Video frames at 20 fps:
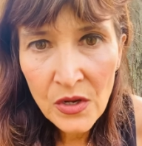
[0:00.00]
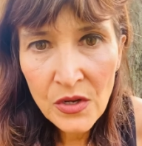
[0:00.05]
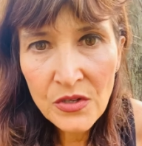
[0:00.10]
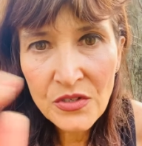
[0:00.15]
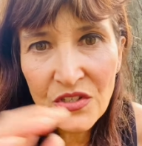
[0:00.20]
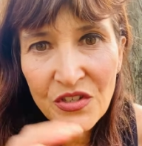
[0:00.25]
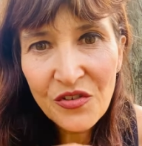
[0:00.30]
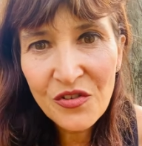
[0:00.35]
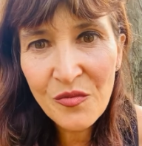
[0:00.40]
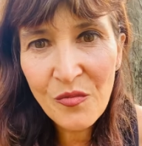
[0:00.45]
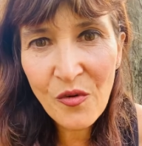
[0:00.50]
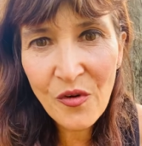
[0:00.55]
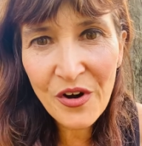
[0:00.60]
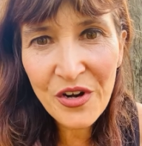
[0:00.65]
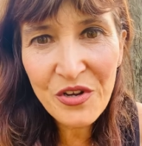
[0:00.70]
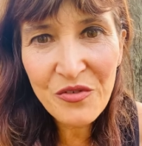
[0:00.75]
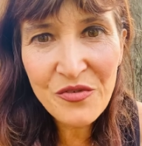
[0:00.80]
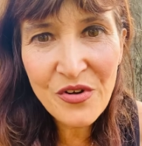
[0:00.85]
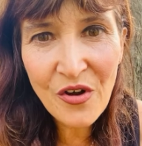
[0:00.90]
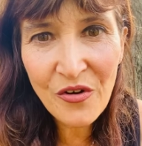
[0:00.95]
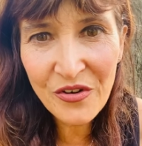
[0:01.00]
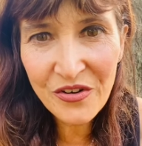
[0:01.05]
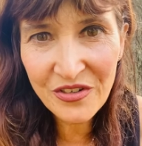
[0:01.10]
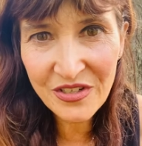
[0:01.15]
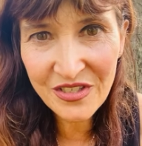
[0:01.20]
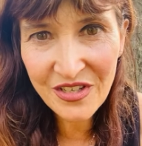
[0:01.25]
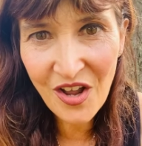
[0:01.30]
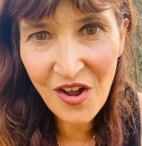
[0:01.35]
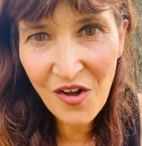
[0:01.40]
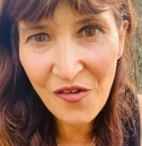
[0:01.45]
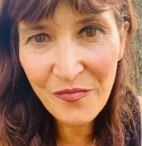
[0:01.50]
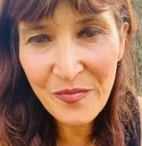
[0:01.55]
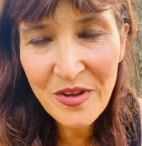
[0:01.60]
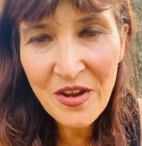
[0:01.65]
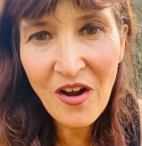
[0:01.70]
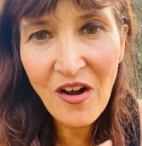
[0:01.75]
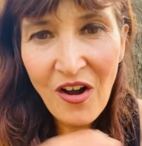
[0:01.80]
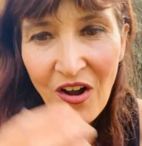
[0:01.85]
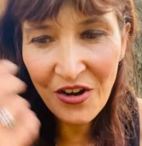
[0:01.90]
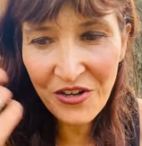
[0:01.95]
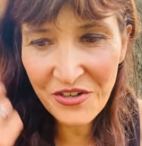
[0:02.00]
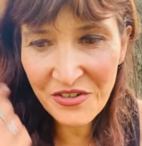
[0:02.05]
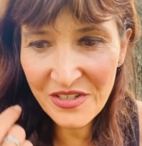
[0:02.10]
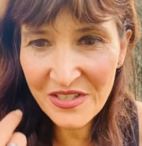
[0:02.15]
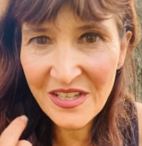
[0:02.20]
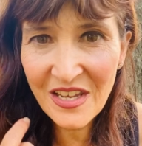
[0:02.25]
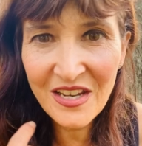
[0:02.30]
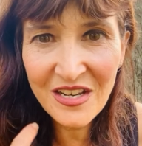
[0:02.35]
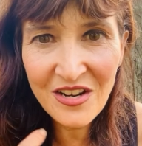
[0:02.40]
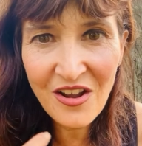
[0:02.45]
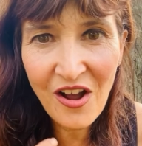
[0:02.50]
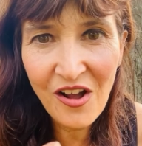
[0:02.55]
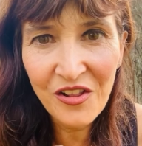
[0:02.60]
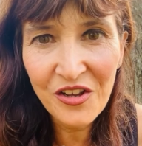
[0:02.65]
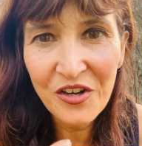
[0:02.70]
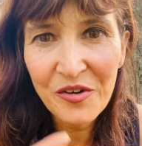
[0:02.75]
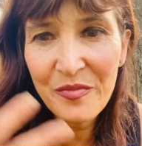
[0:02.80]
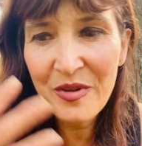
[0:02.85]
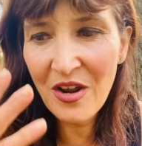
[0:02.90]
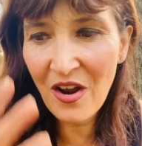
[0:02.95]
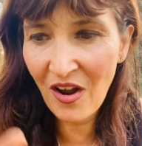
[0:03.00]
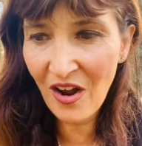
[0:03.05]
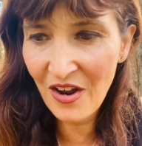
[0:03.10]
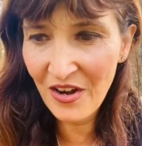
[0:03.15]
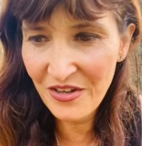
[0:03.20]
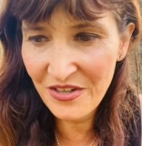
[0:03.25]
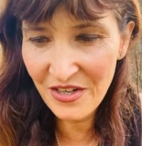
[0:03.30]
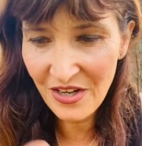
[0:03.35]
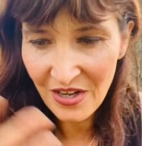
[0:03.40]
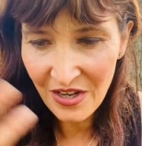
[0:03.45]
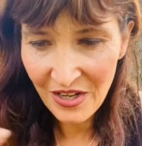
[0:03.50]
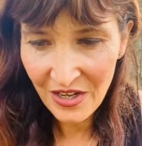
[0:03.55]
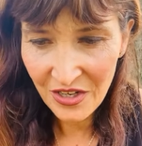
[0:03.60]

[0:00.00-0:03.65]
so the more you know yourself beyond your skin color, beyond